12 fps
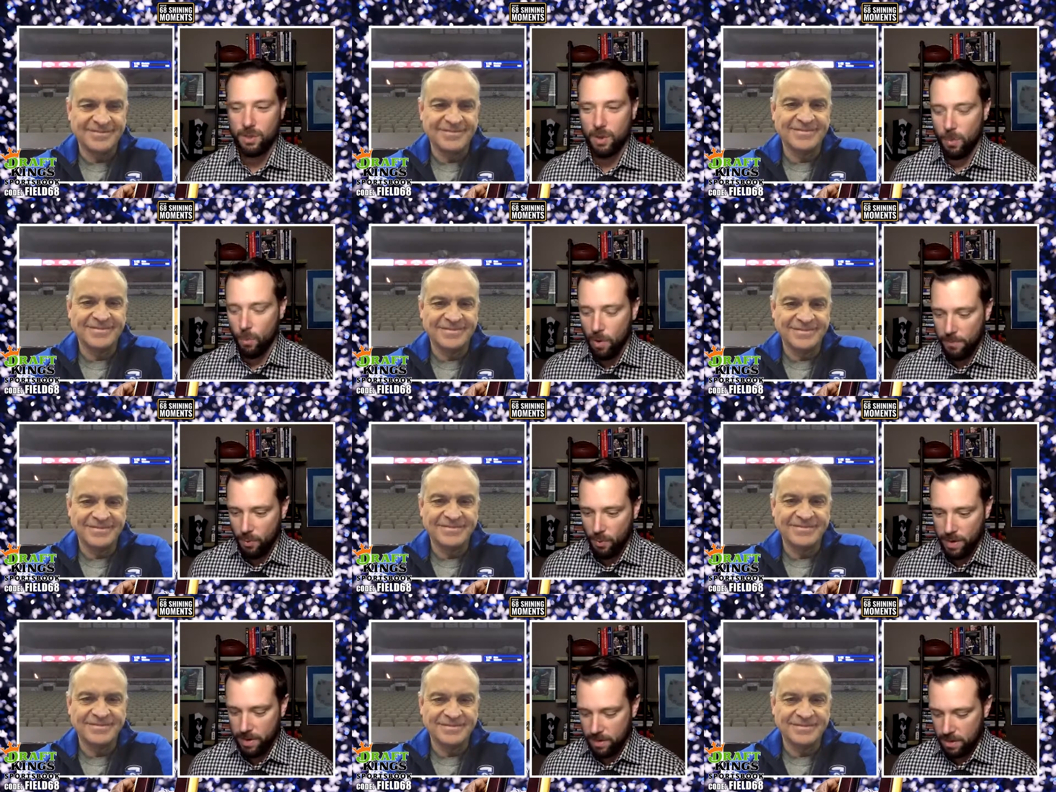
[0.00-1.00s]
Speaker 1: So at what
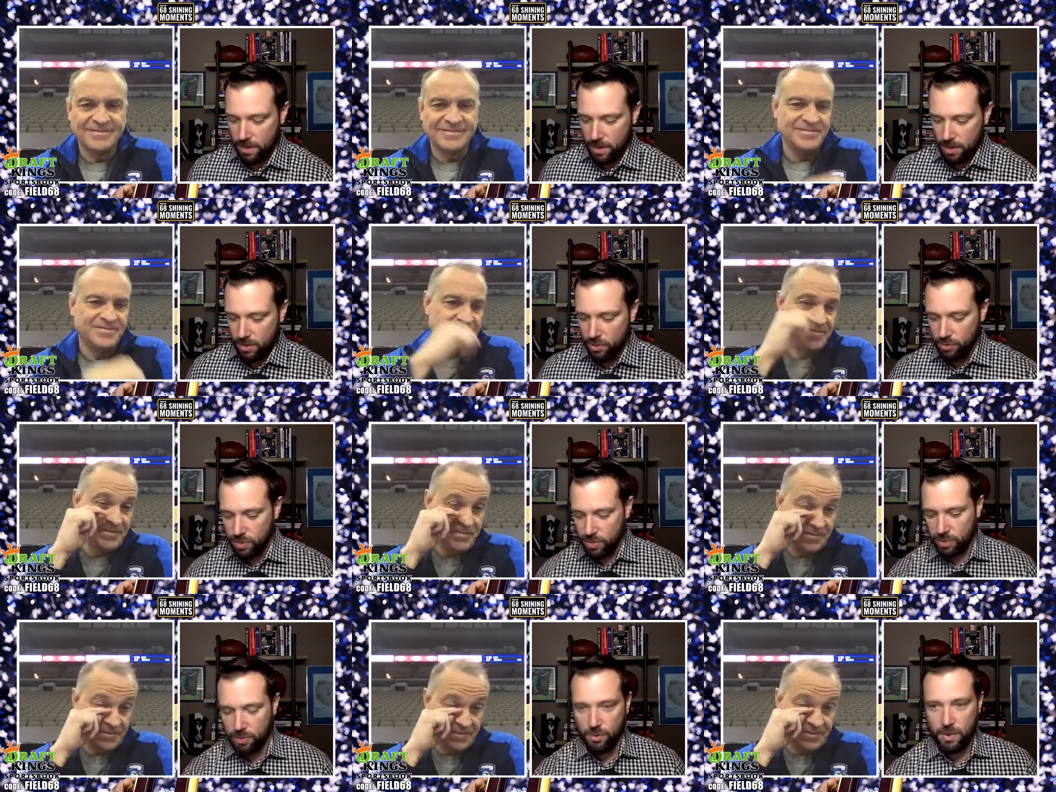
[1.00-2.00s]
point do
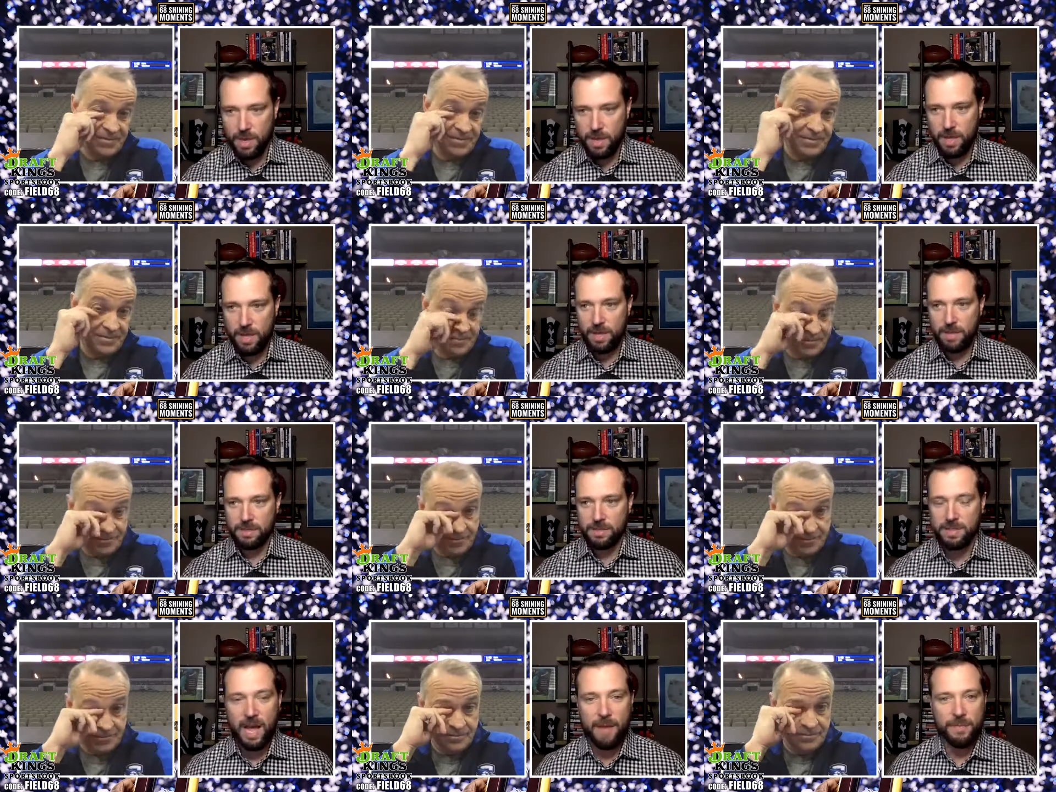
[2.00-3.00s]
you
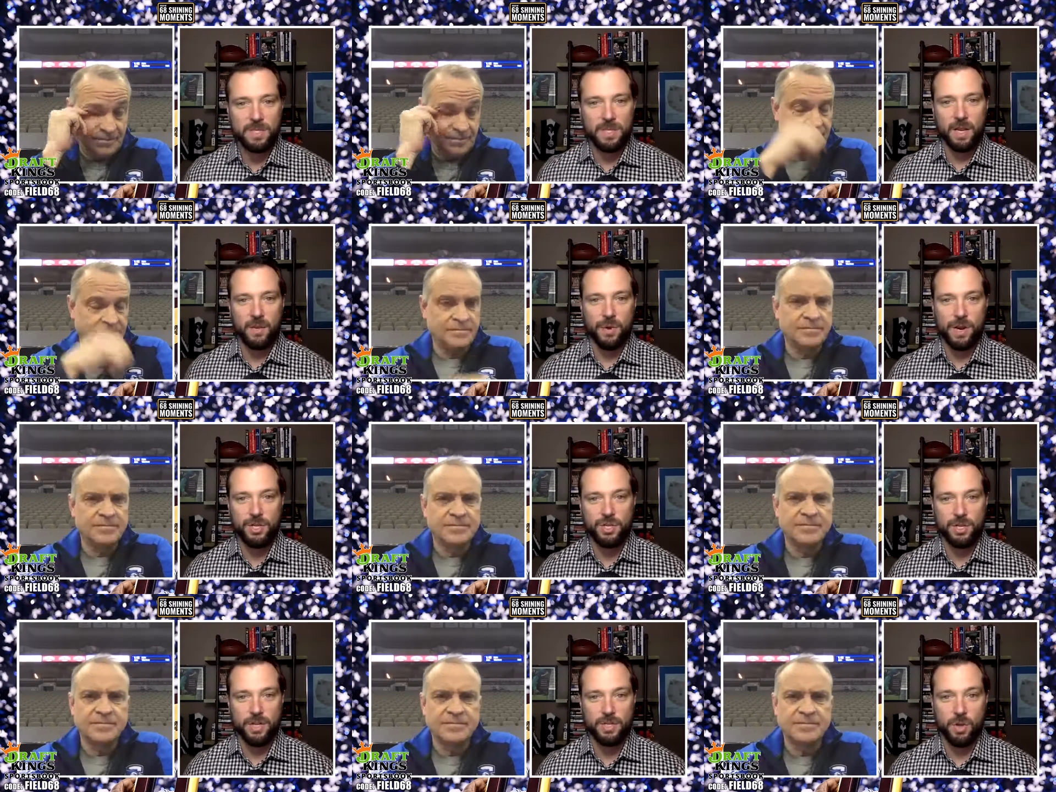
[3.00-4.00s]
stop the
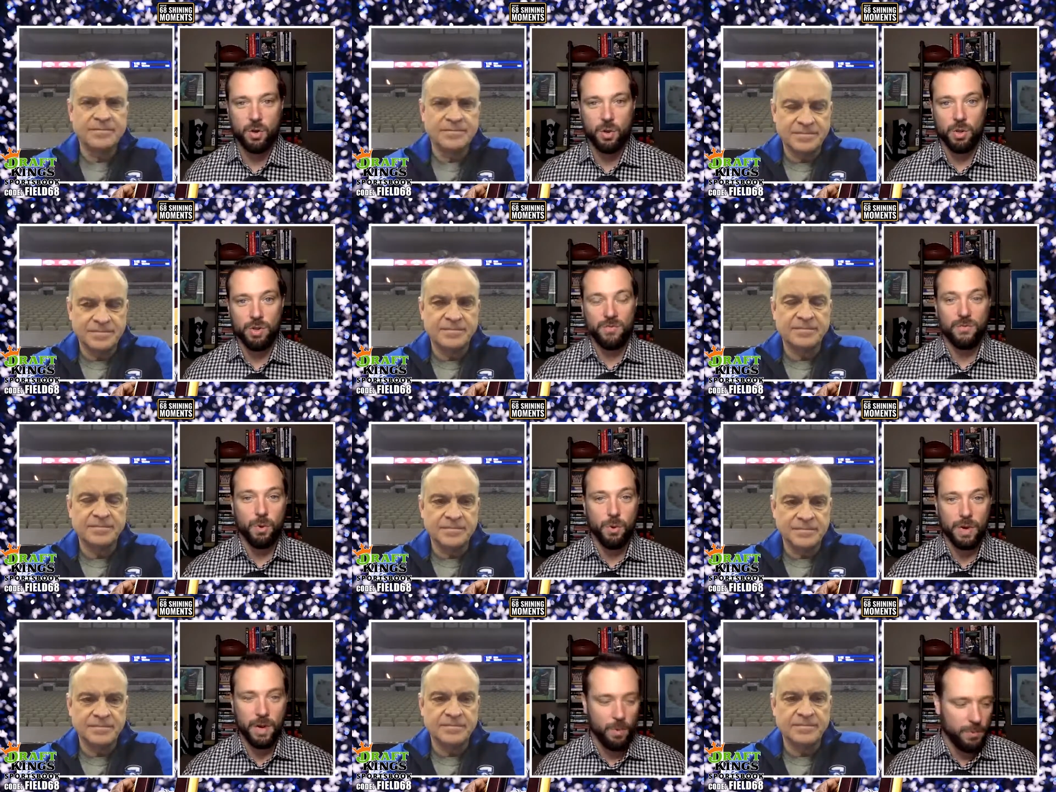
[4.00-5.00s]
celebration and start looking
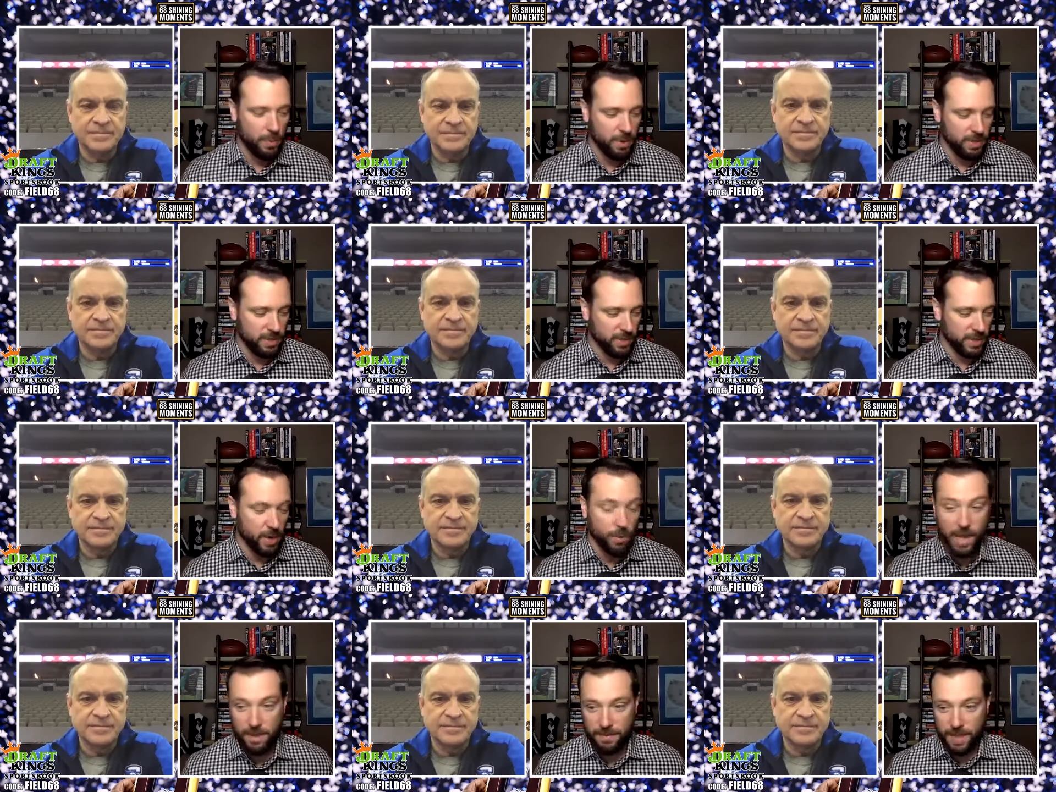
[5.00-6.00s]
forward? At what point do you say,
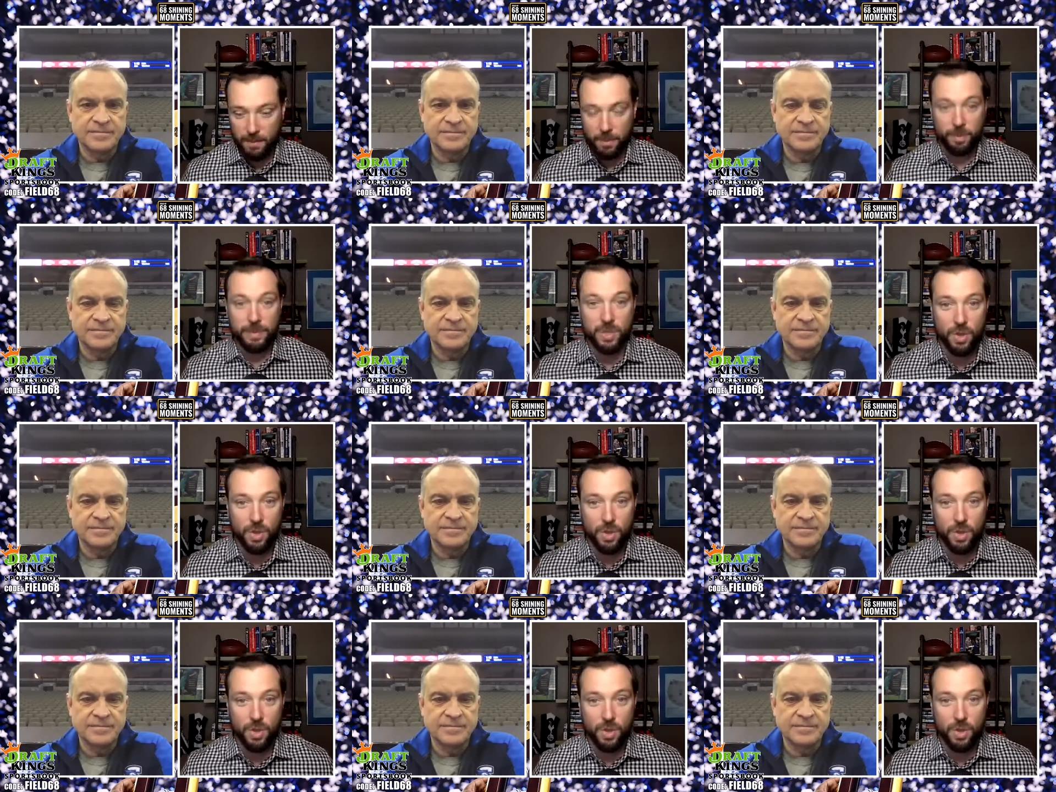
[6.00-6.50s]
okay, that moment's